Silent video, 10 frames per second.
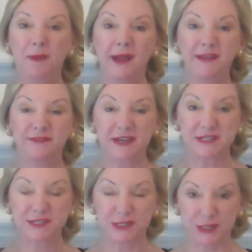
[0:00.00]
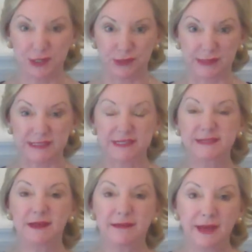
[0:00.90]
My advice to you is
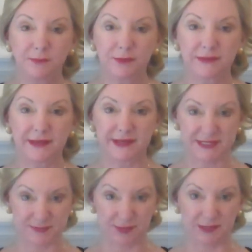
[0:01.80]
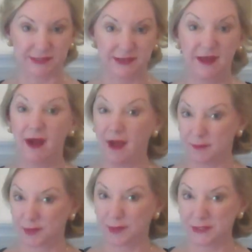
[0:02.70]
sign up with an expert. I'm
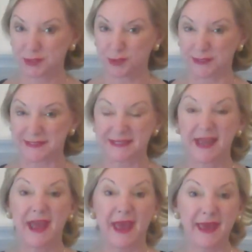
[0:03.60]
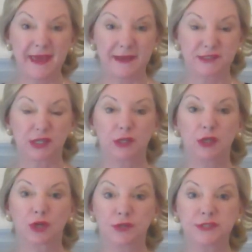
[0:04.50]
a great choice. And
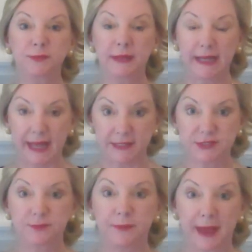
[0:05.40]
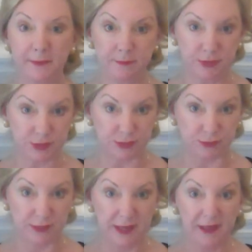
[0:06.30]
learn to plant bamboo
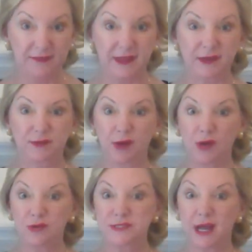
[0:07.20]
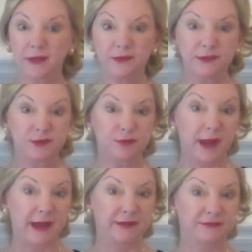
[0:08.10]
that grows under the
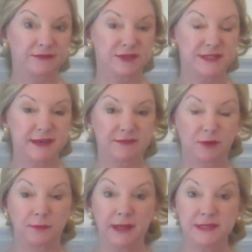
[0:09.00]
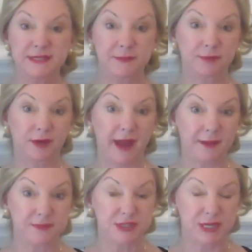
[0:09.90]
ground for several months and
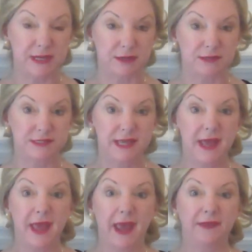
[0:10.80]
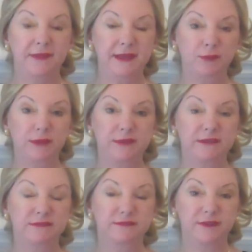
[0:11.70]
perhaps years, and then
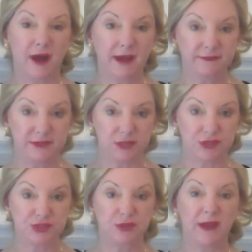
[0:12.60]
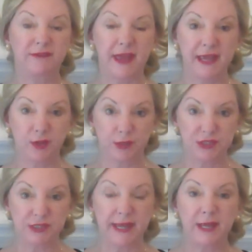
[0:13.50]
within 5 years you have acreage
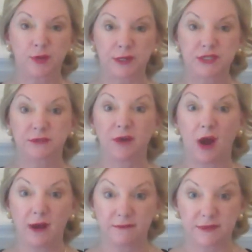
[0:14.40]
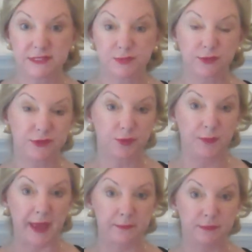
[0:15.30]
and acreage of harvest with your
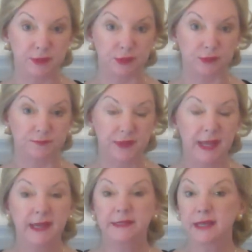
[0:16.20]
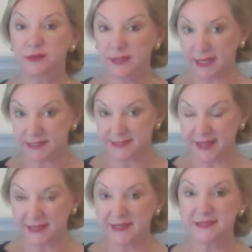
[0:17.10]
bamboo. Now, yes,
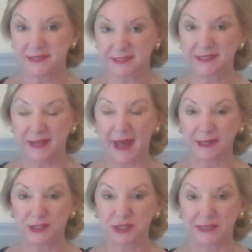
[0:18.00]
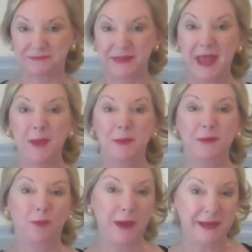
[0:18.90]
that is an analogy,
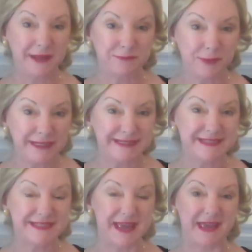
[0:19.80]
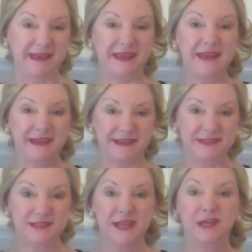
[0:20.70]
but what I'm really saying
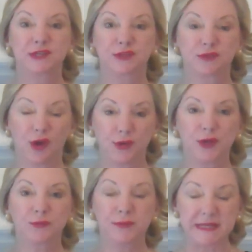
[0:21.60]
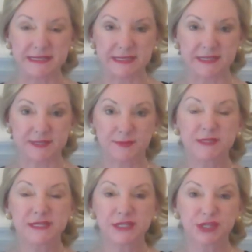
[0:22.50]
is to grow your business,
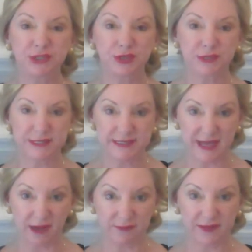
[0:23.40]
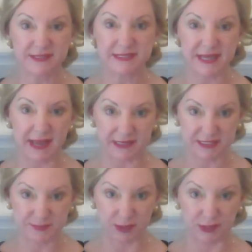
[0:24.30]
position yourself as the
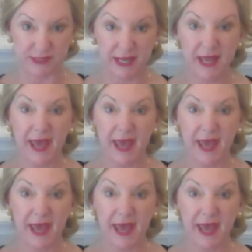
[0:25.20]
expert,